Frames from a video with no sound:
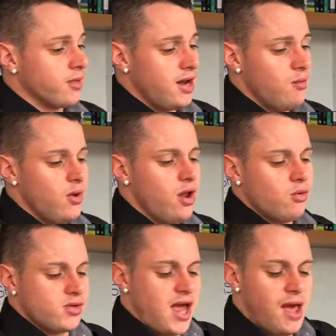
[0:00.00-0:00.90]
And then when I
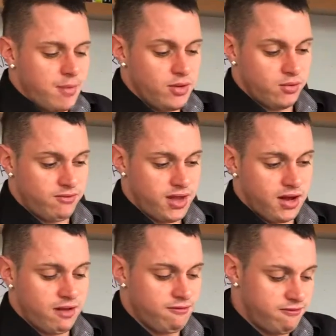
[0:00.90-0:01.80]
was happy with it
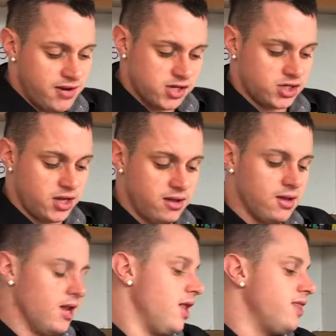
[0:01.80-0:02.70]
and I finished it,
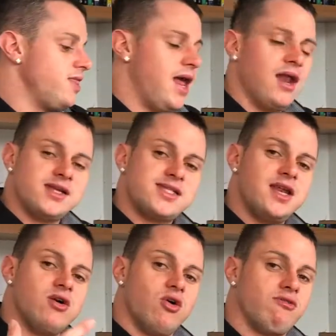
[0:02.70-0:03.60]
then I
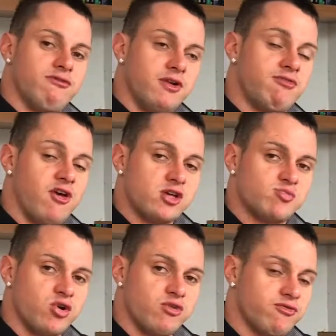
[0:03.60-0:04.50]
sent it off for the first
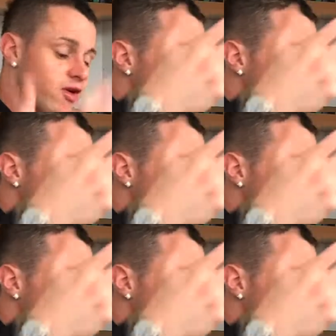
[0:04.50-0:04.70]
proof.